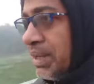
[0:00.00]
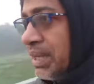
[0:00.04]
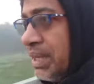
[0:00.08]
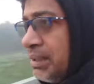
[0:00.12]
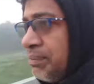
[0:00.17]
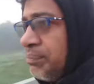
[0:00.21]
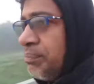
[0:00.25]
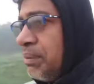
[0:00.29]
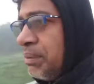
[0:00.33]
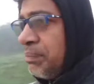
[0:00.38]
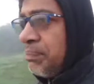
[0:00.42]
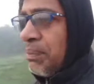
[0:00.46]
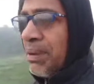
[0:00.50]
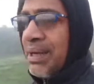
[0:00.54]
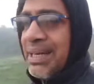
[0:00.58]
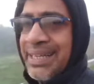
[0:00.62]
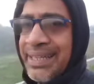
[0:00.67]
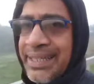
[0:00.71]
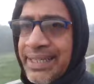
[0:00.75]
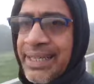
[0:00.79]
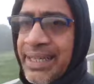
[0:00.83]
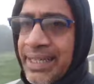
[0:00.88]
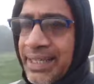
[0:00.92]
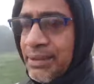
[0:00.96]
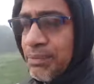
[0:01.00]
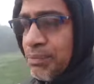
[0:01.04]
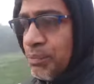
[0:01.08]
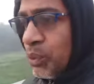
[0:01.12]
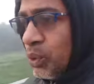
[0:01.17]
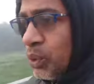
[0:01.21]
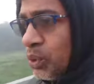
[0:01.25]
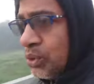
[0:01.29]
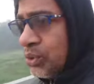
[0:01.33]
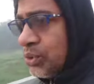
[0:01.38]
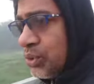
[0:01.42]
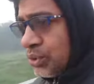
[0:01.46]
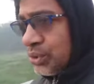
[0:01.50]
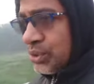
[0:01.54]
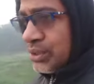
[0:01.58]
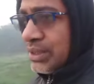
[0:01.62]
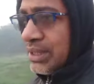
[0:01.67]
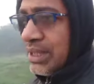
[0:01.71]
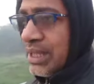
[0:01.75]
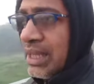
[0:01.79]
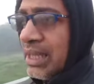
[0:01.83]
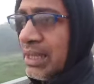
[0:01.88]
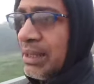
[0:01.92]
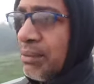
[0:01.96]
Many people read
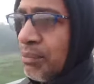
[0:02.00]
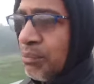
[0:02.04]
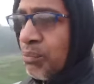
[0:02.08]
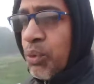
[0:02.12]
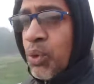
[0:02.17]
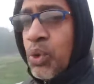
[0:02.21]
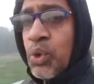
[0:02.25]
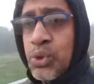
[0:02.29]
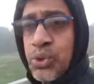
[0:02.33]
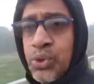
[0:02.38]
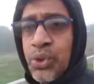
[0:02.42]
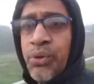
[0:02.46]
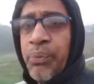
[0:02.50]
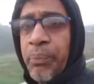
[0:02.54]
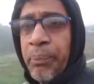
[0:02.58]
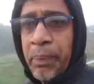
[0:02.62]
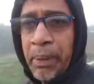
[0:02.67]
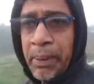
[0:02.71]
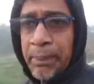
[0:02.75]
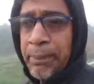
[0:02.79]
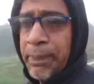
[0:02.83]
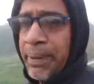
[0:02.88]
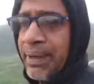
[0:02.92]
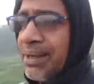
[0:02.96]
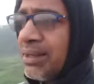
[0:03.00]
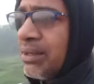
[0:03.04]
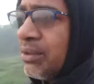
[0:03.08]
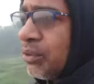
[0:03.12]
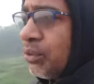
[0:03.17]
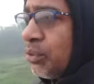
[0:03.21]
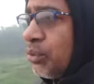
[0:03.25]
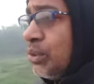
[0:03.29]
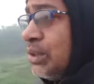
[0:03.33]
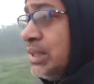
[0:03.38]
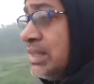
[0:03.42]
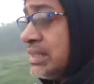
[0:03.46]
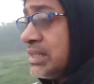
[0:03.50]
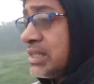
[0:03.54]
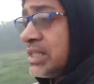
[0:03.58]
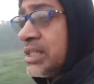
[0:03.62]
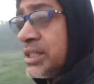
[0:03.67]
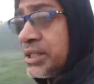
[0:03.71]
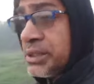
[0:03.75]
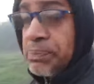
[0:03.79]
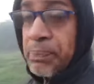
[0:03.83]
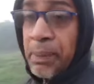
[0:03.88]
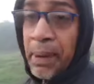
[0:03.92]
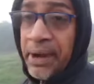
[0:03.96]
books or paper with
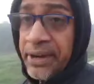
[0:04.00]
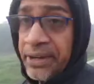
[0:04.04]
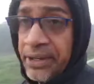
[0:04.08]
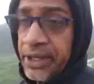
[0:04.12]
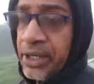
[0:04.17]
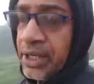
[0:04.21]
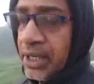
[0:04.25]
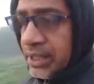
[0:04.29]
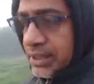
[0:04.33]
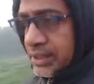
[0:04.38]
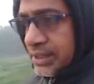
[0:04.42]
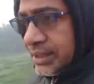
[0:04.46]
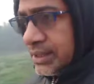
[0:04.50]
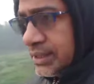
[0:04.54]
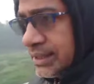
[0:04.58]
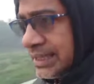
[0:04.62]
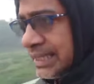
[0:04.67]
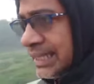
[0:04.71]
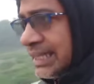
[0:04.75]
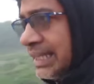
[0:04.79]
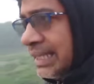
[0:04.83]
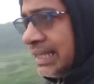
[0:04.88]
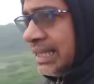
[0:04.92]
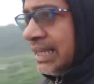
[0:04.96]
spectacles,